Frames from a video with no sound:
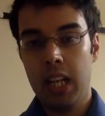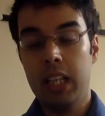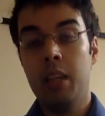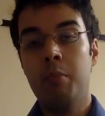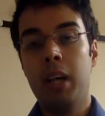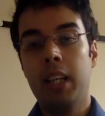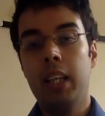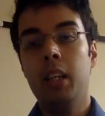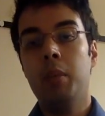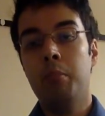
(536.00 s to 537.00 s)
And it might
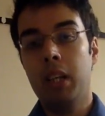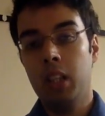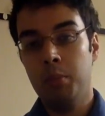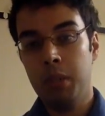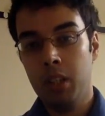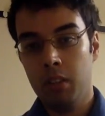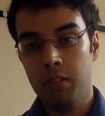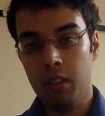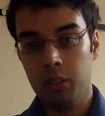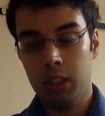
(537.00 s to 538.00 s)
not be your
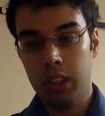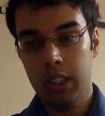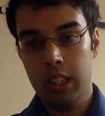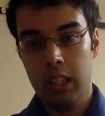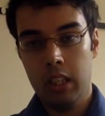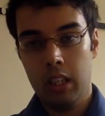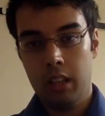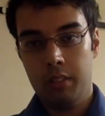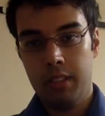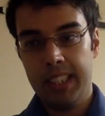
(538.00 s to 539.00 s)
fault.
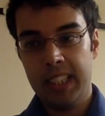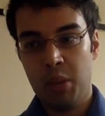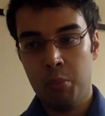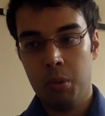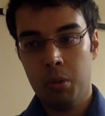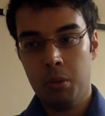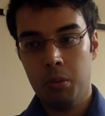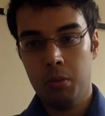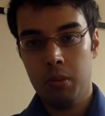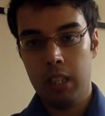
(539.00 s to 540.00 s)
For example,
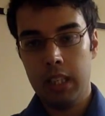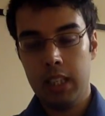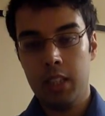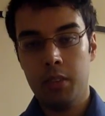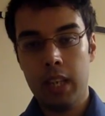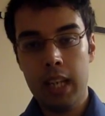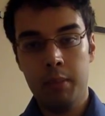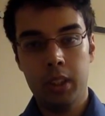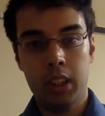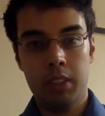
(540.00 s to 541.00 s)
in the UK,
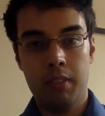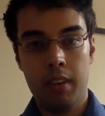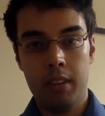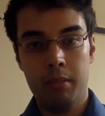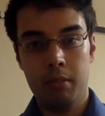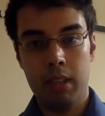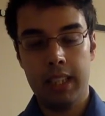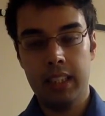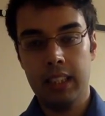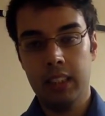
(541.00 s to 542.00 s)
which is a very
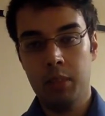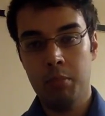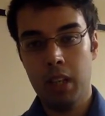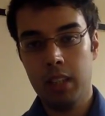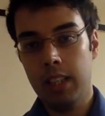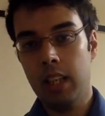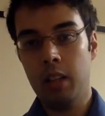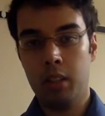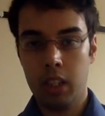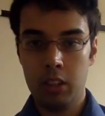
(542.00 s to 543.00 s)
regulated market,
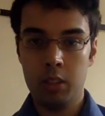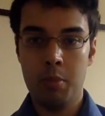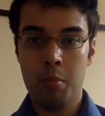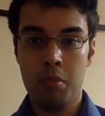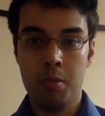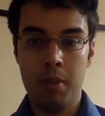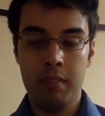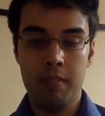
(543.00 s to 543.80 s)
a close member of my